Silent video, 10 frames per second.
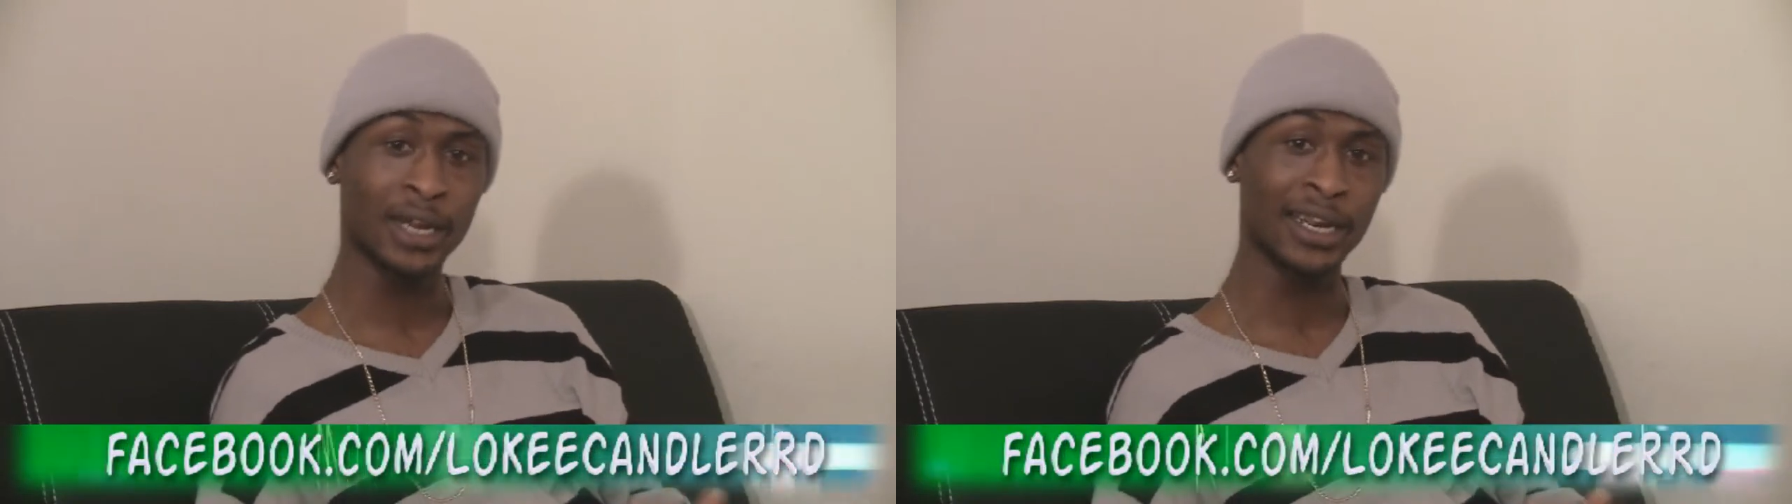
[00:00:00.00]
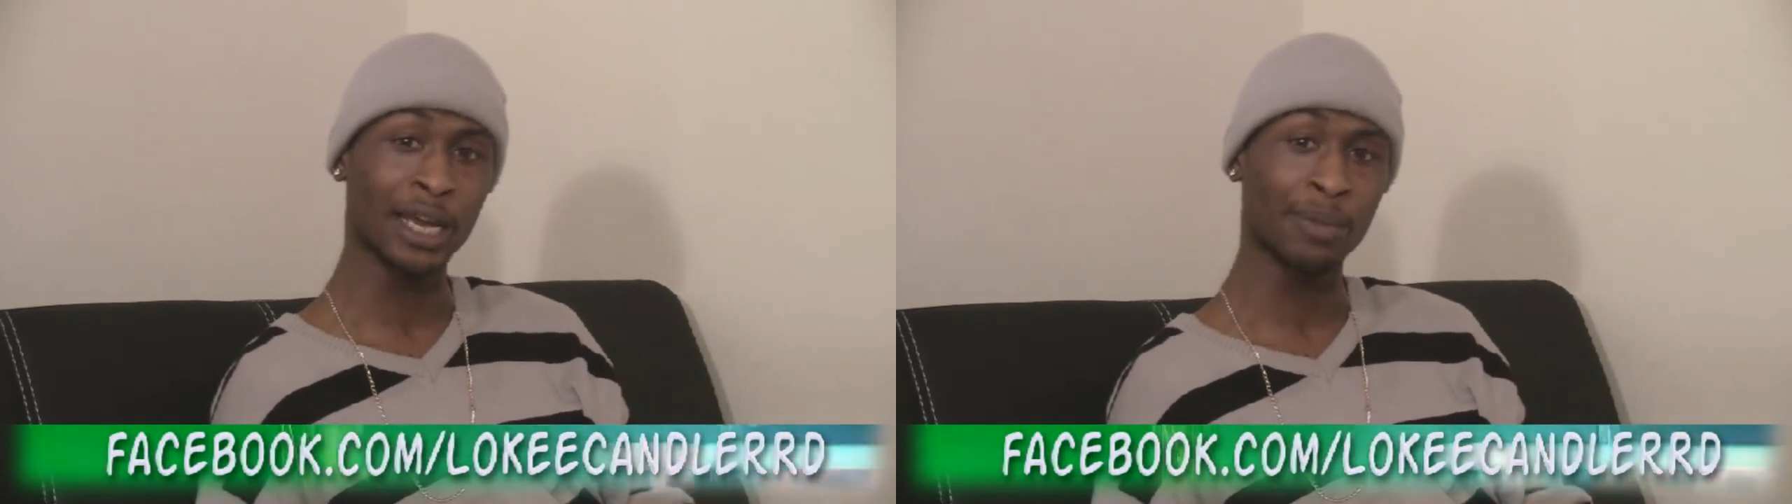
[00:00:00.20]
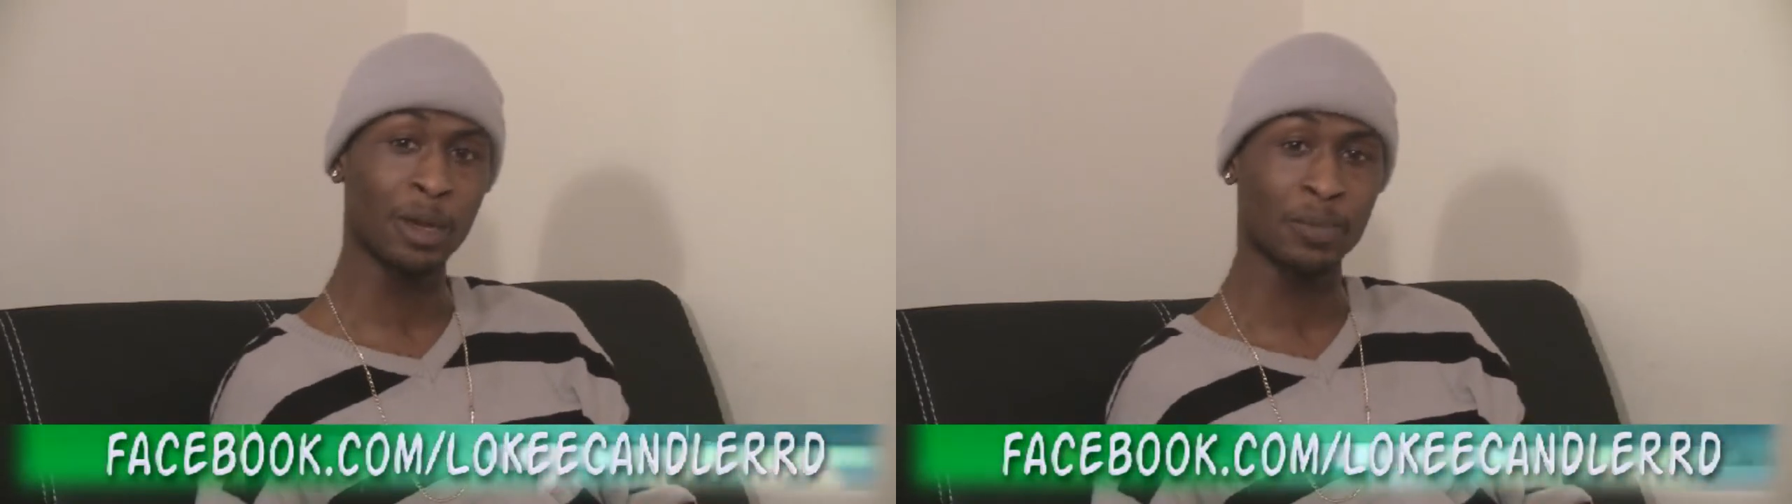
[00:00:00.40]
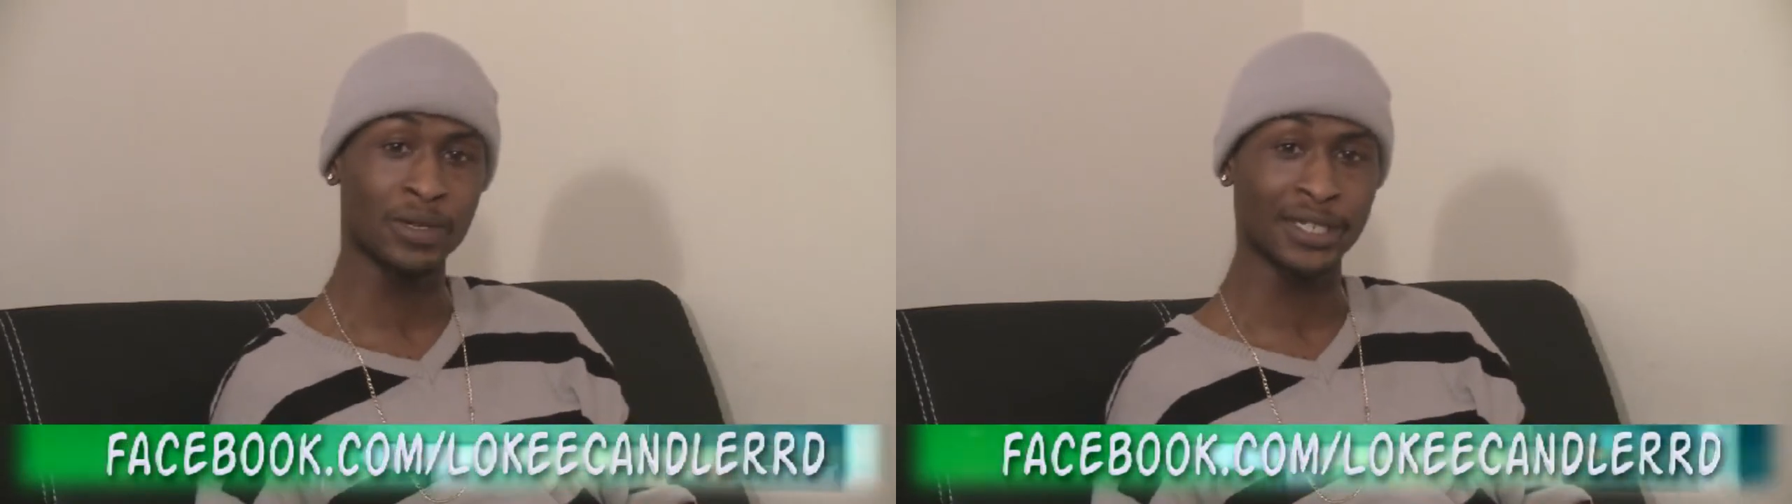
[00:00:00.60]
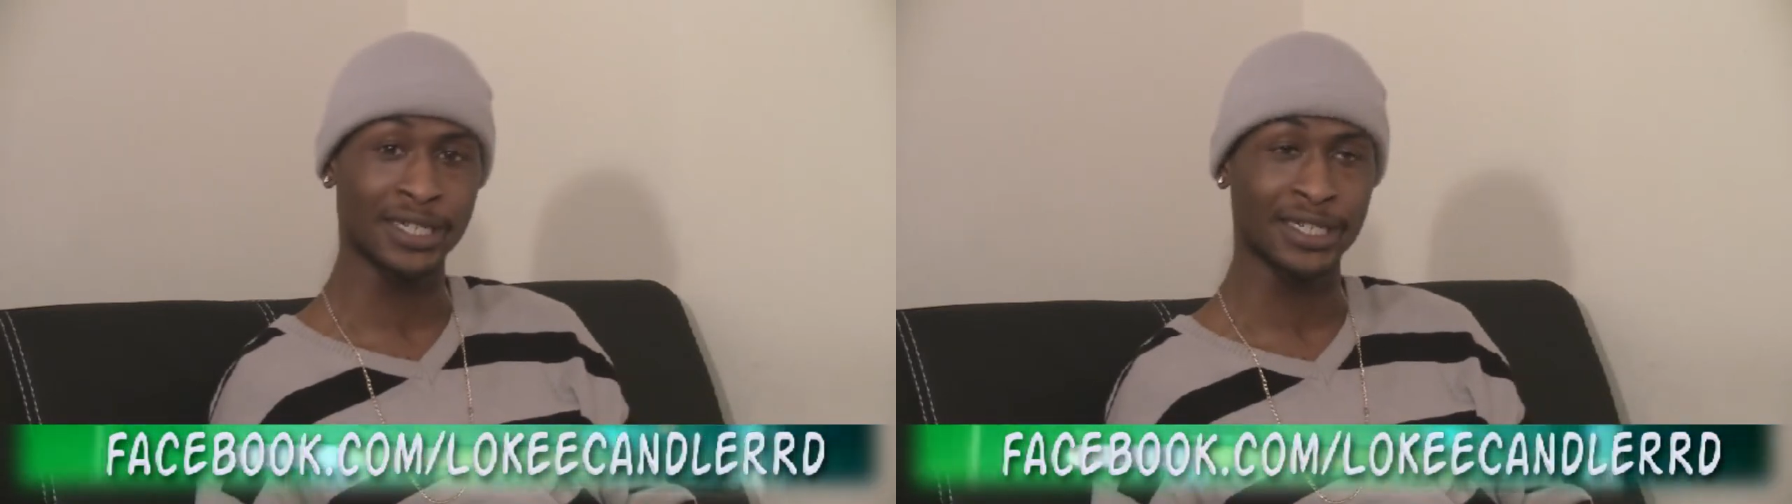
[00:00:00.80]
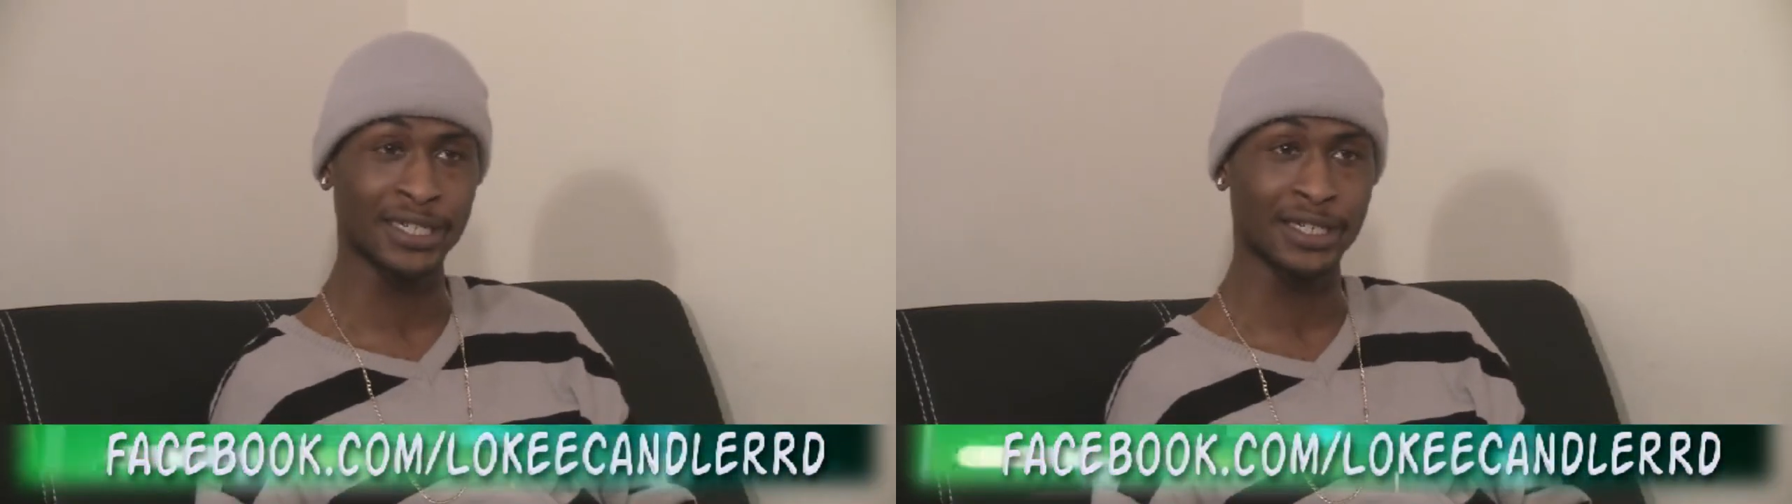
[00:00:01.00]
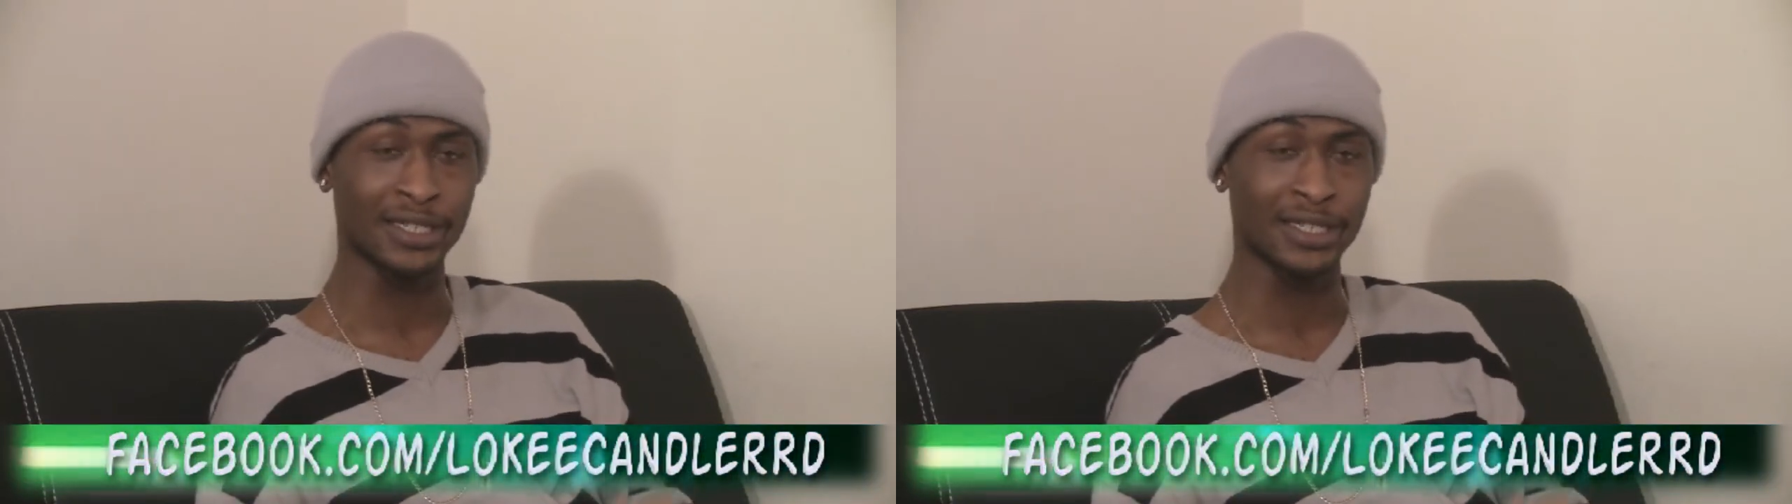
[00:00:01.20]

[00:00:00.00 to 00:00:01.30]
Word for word: Now I'm at position